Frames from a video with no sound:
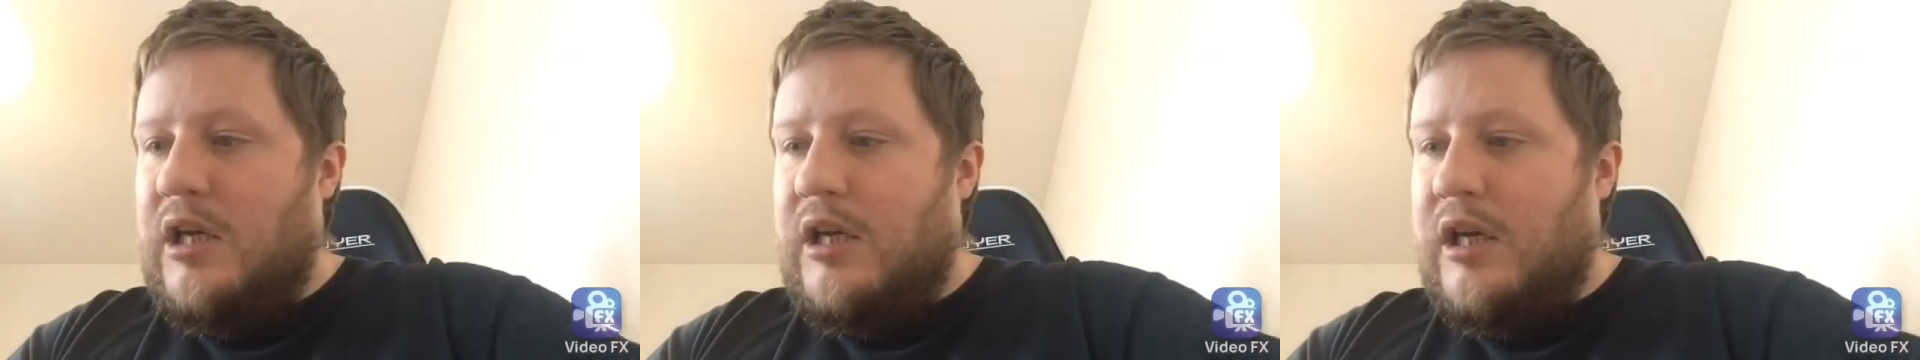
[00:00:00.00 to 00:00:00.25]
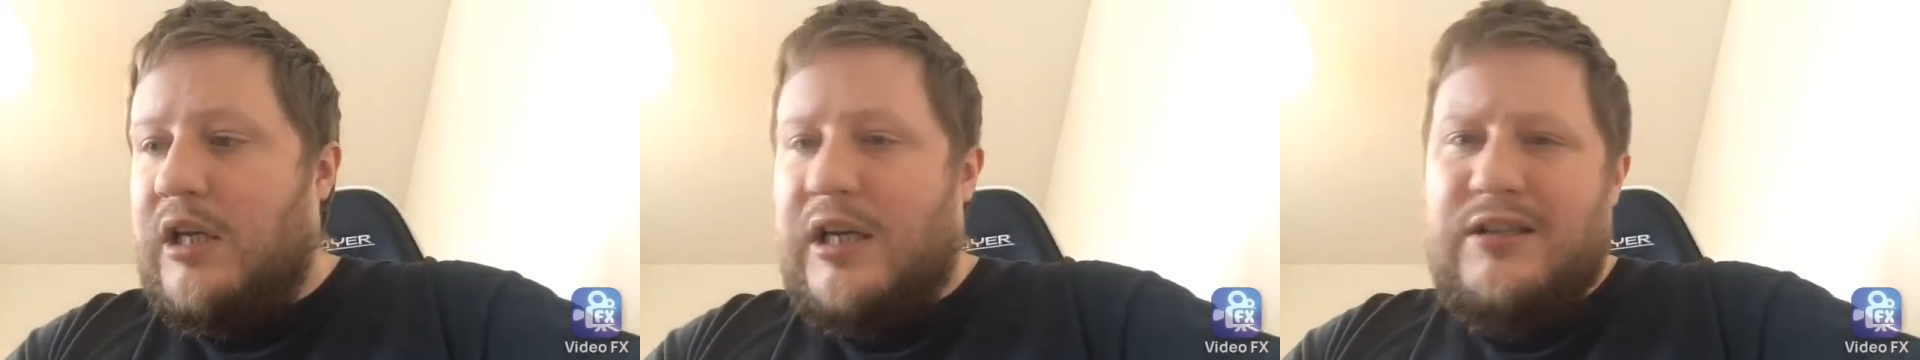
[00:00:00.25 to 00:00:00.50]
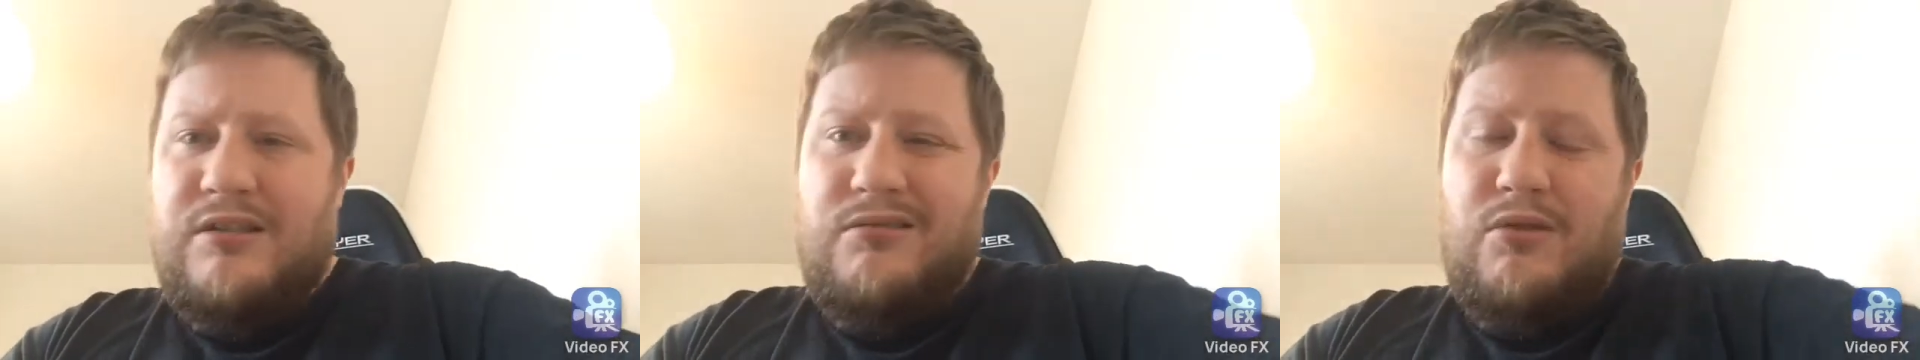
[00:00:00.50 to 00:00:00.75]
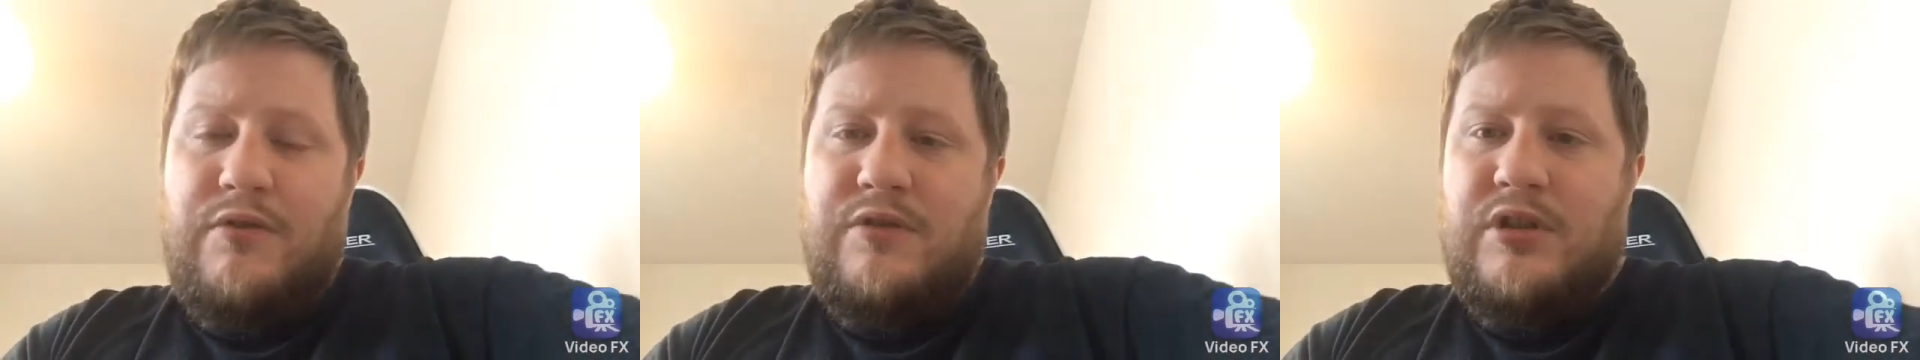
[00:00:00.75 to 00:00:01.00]
Hollander
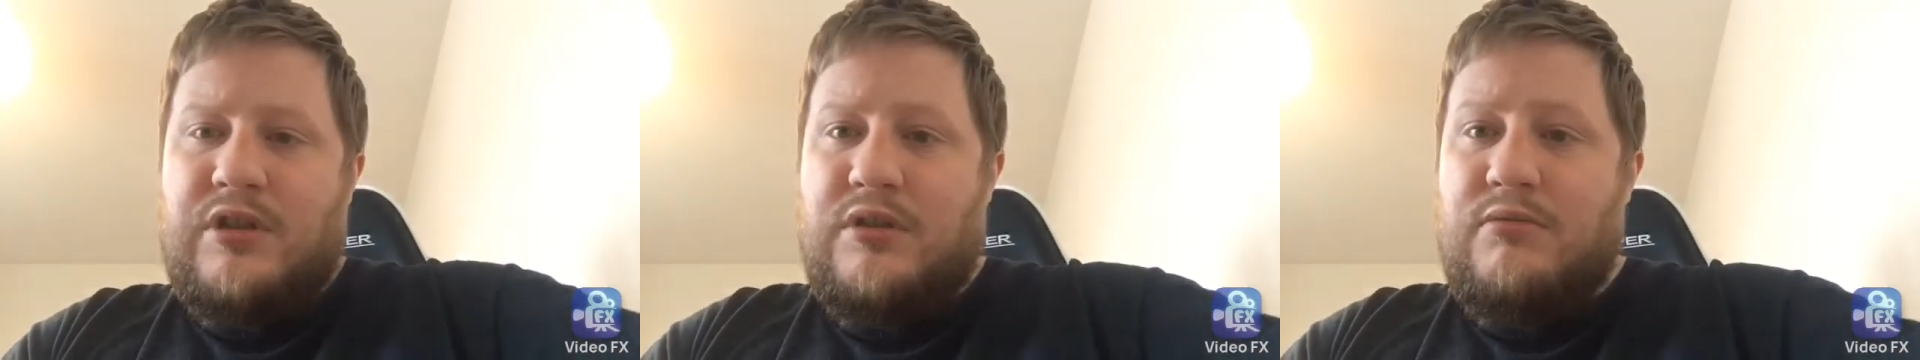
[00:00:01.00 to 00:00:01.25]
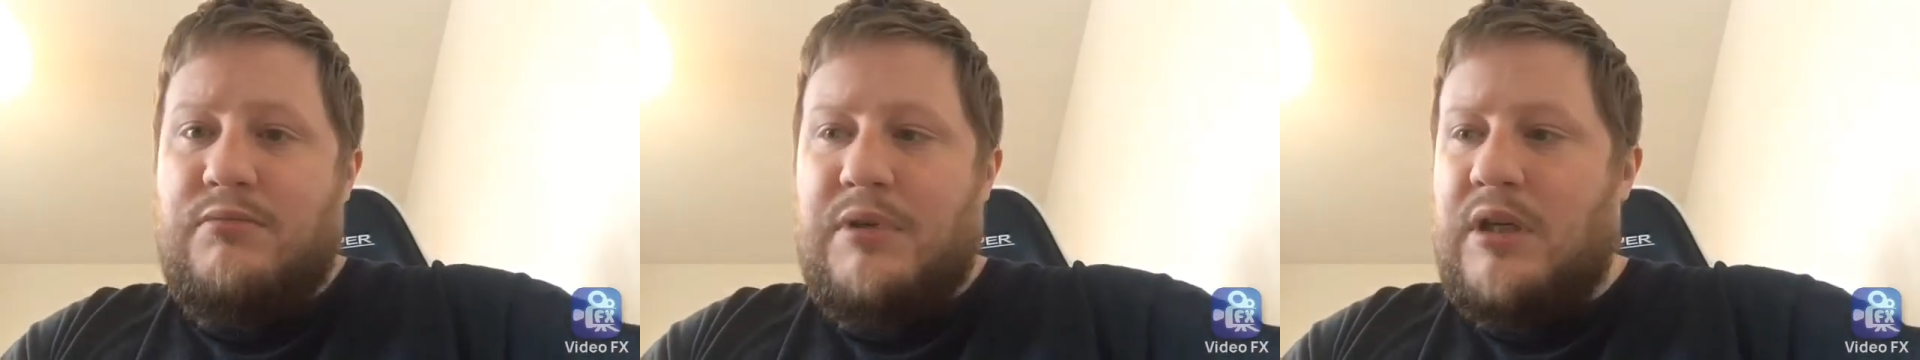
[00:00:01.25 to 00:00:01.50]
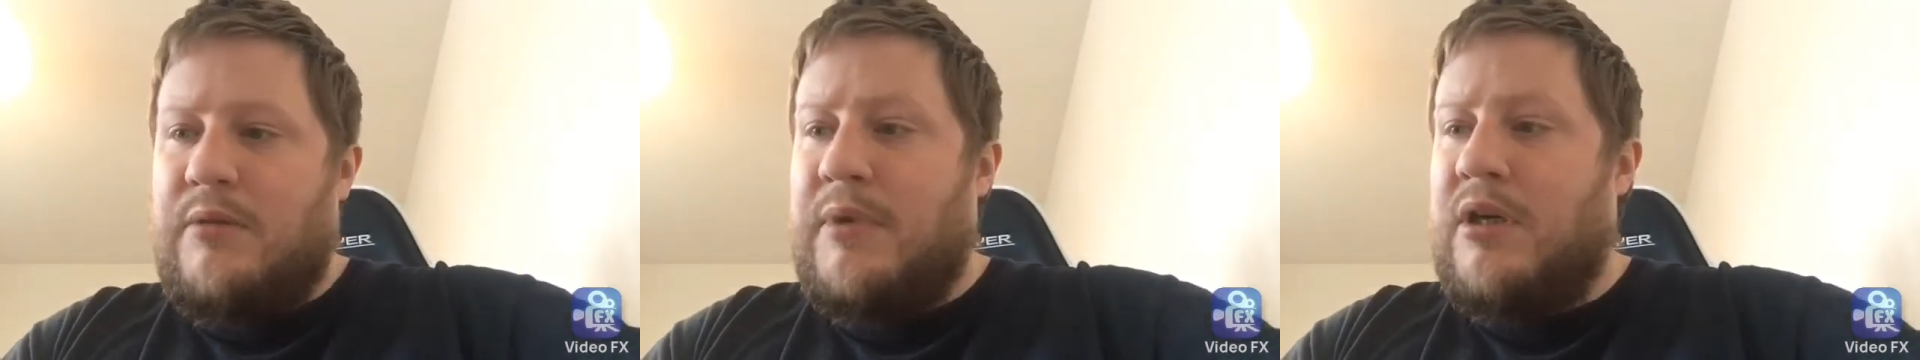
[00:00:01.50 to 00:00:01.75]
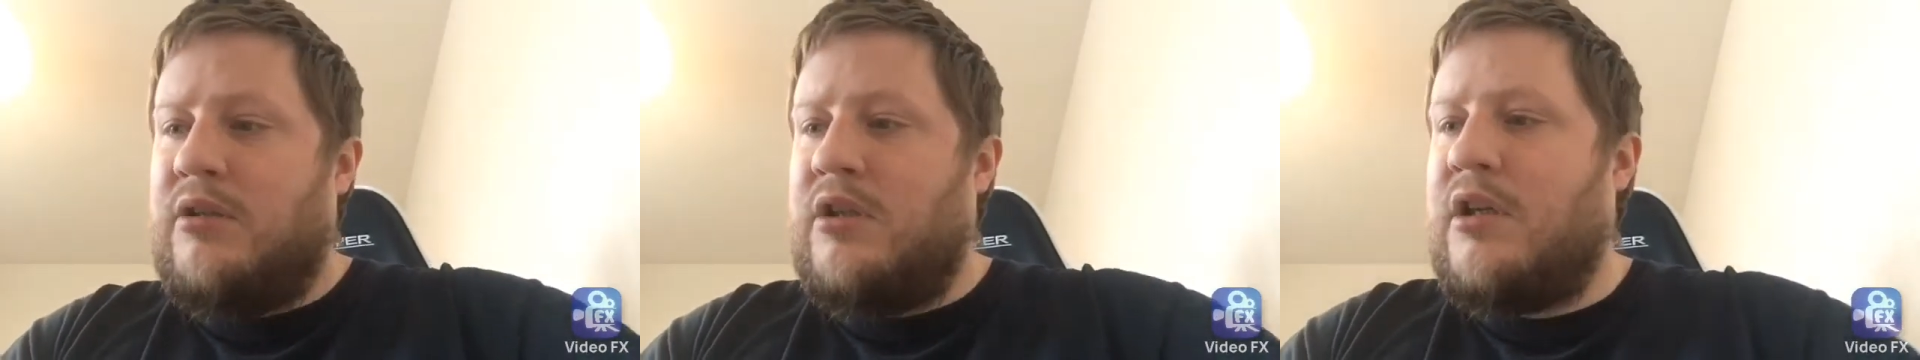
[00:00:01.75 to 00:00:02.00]
obviously being a
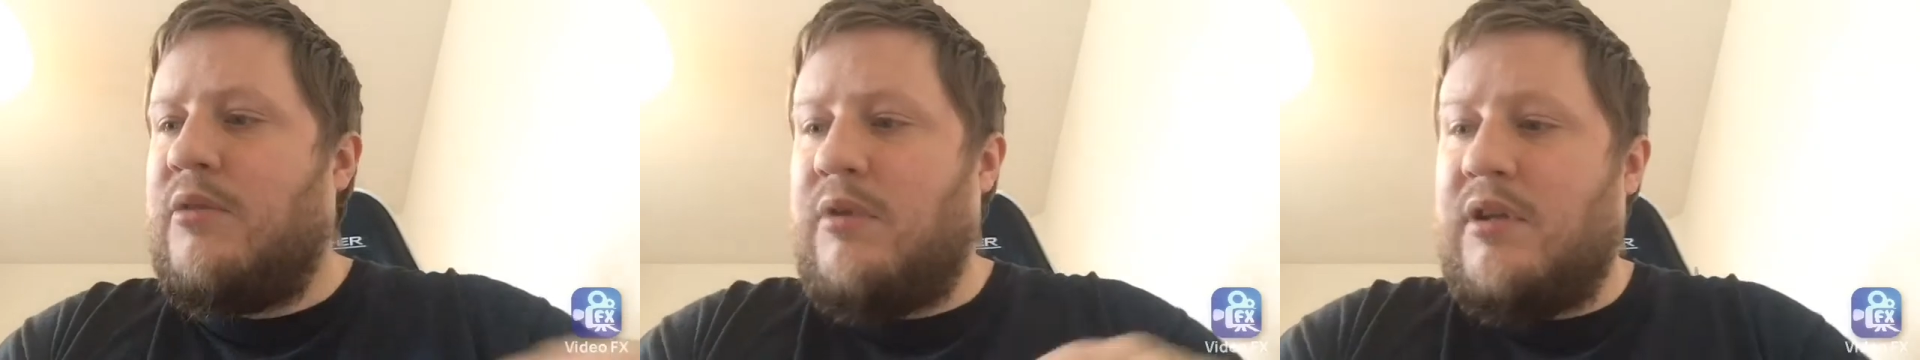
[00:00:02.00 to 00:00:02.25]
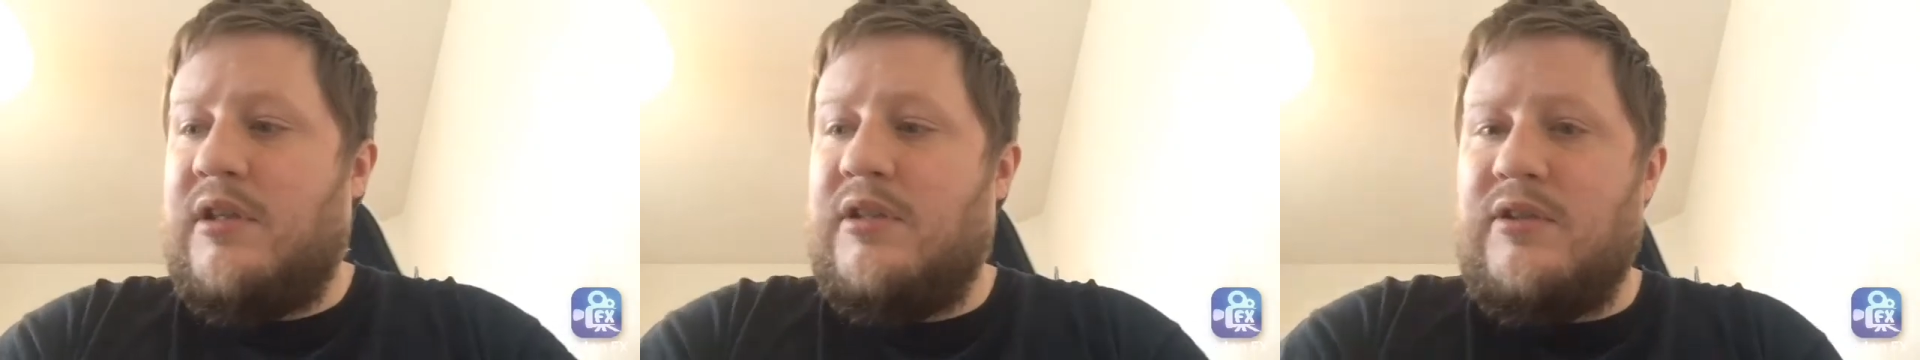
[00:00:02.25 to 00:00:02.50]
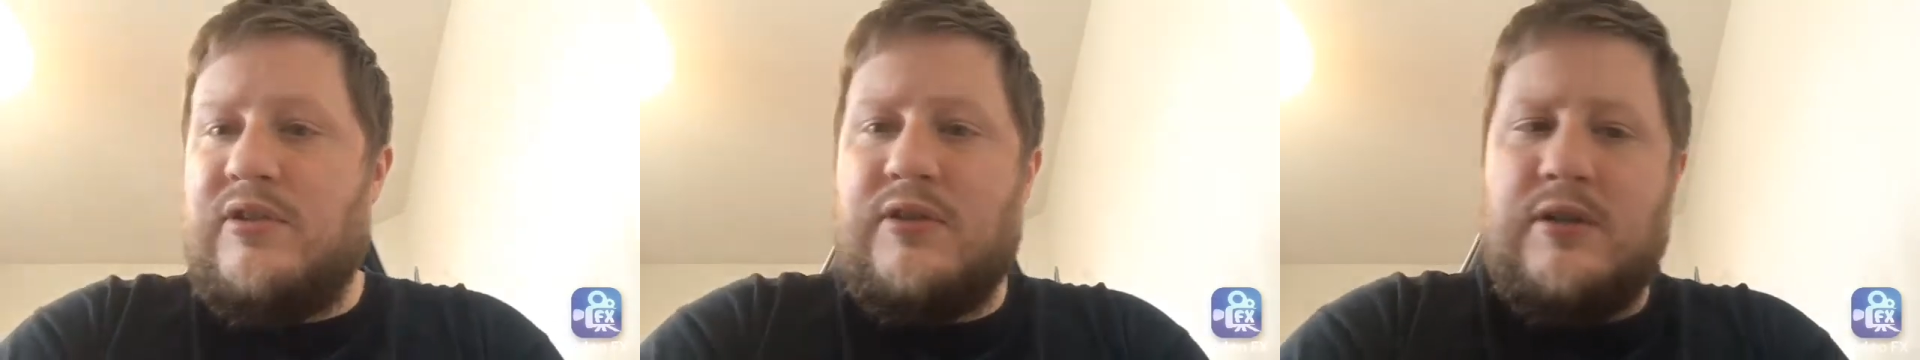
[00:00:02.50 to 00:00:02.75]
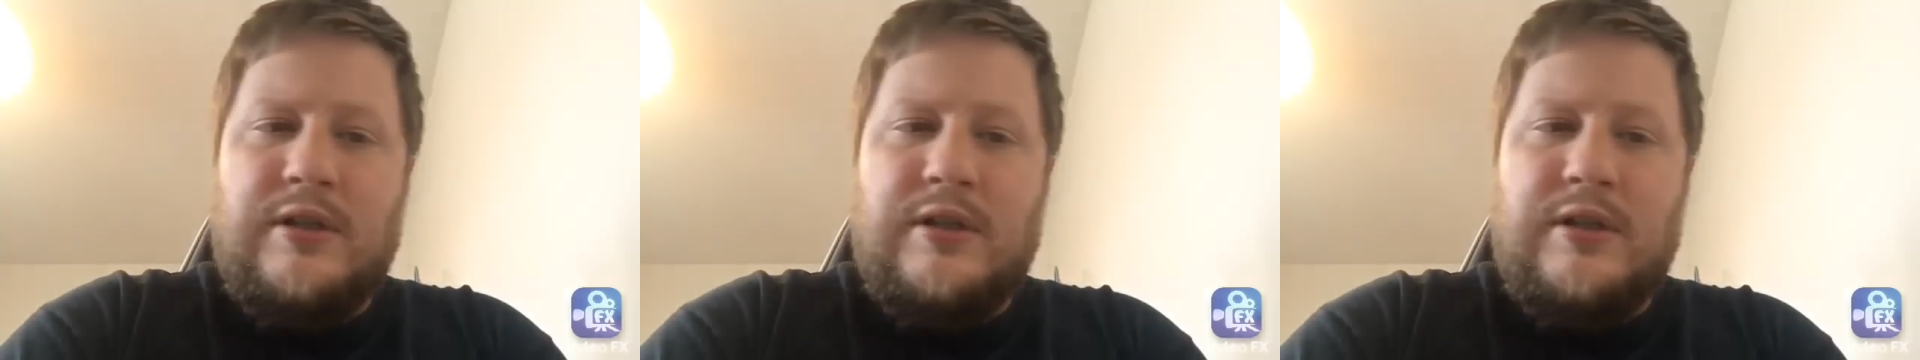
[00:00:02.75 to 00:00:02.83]
bit unlucky with his